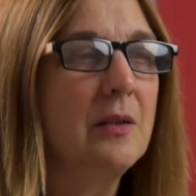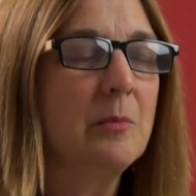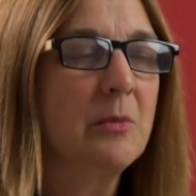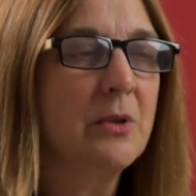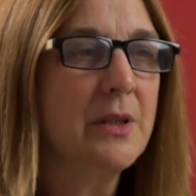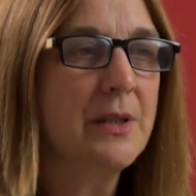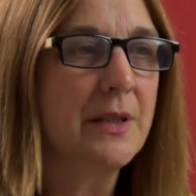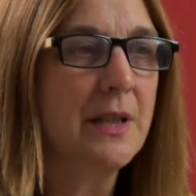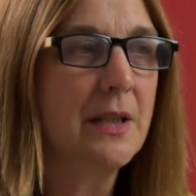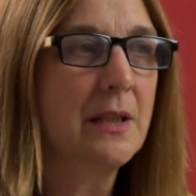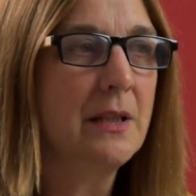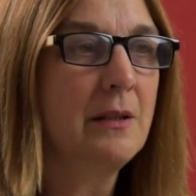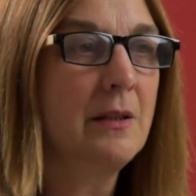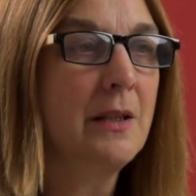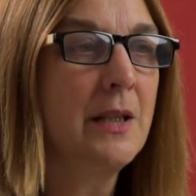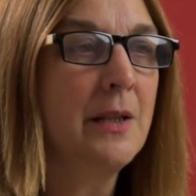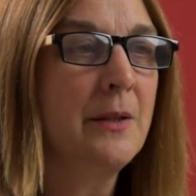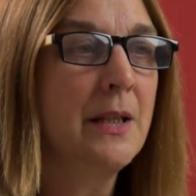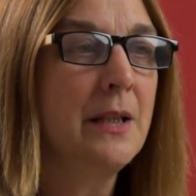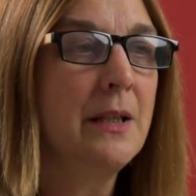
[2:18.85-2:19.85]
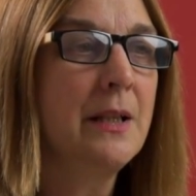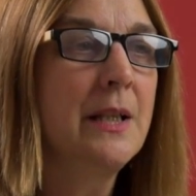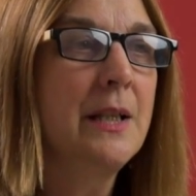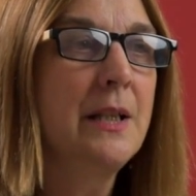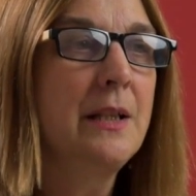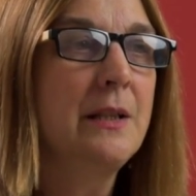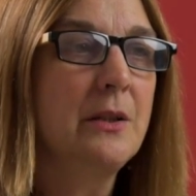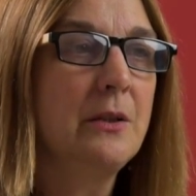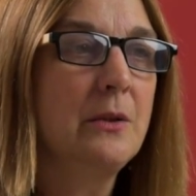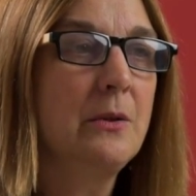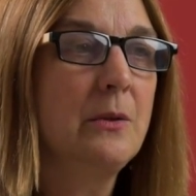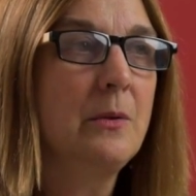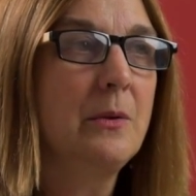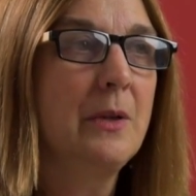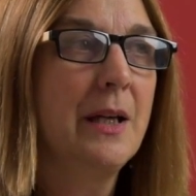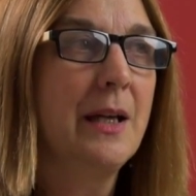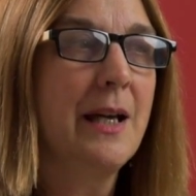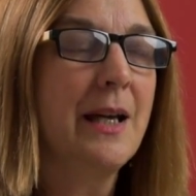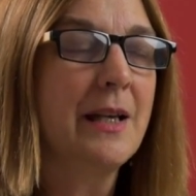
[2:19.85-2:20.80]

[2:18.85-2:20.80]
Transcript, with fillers: the Morrisania area to